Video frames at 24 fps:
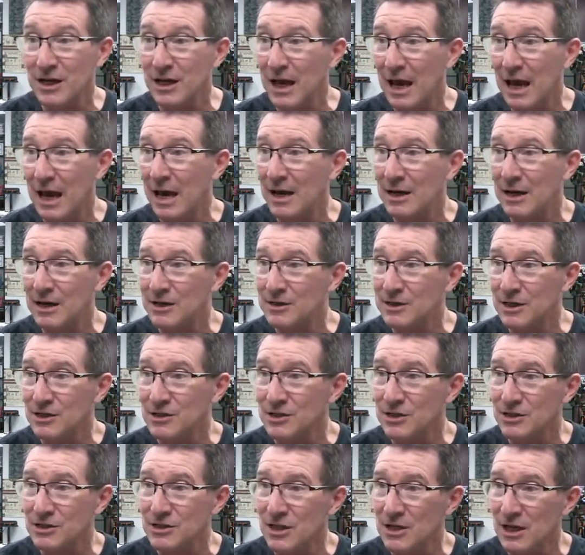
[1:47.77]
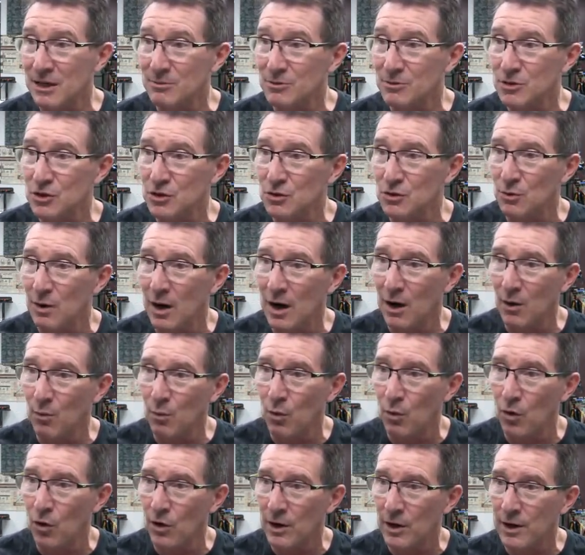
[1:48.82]
it and it doesn't seem to uh,
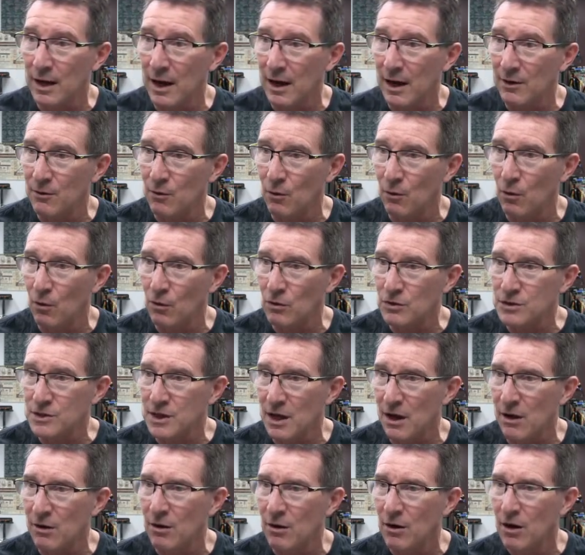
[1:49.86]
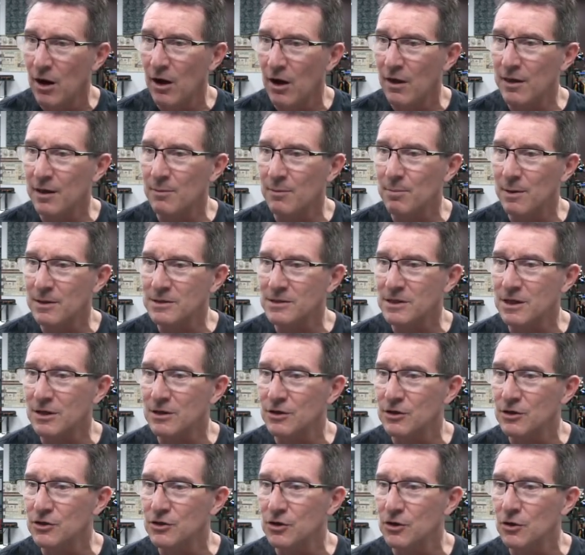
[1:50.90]
work at all. So I think best thing
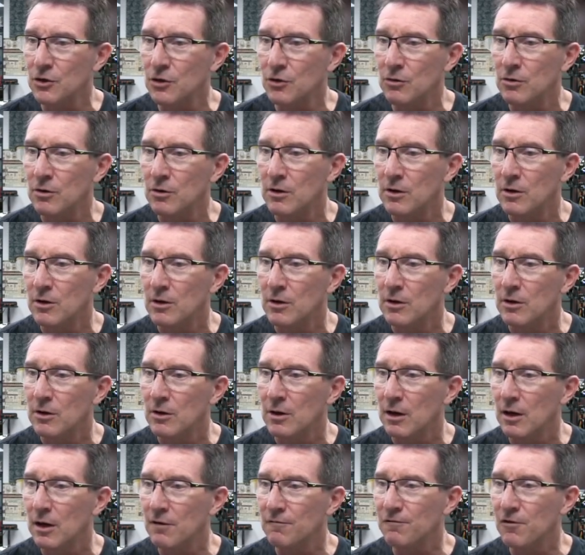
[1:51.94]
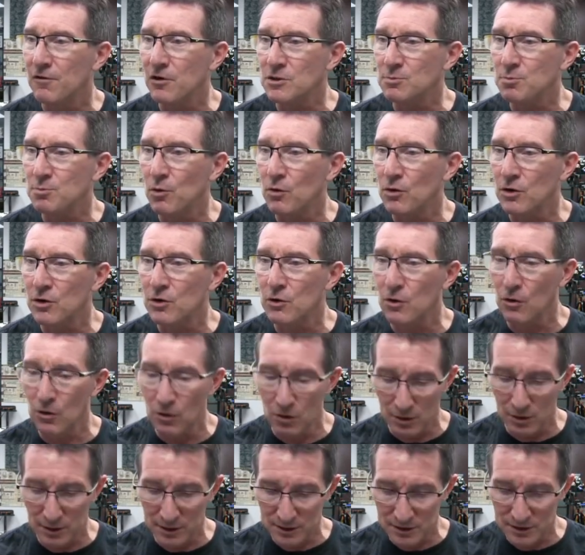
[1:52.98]
to do, uh, first port of
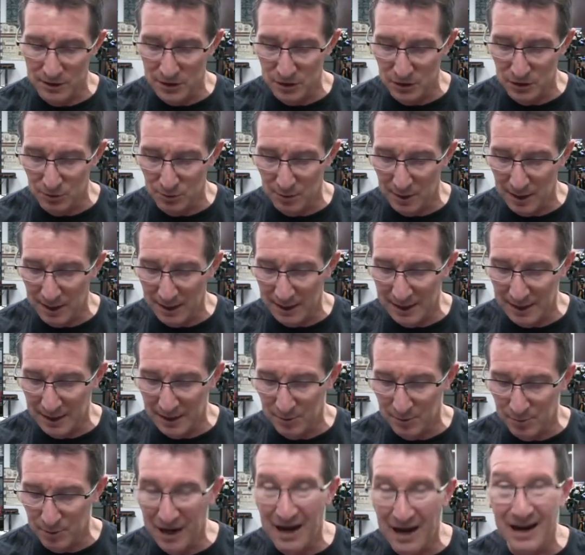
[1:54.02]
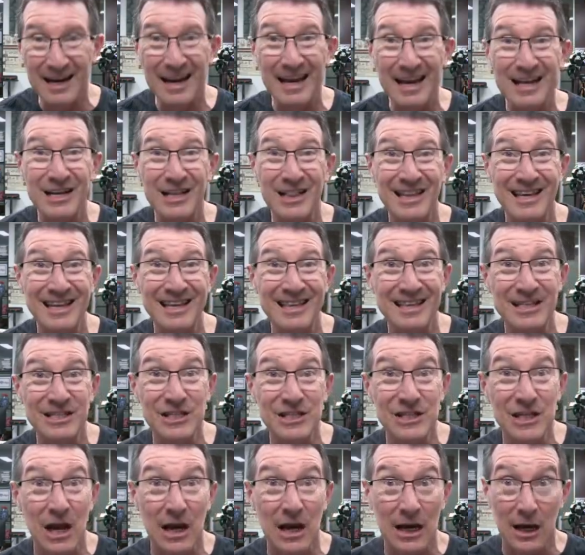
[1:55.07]
call, is to uh, get it apart and clean this
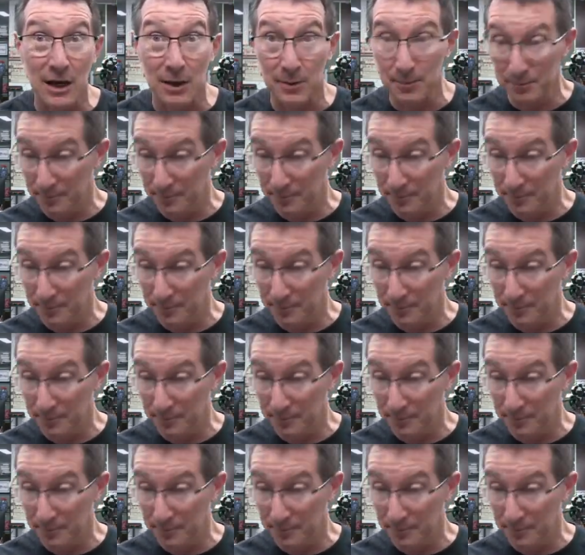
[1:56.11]
sucker.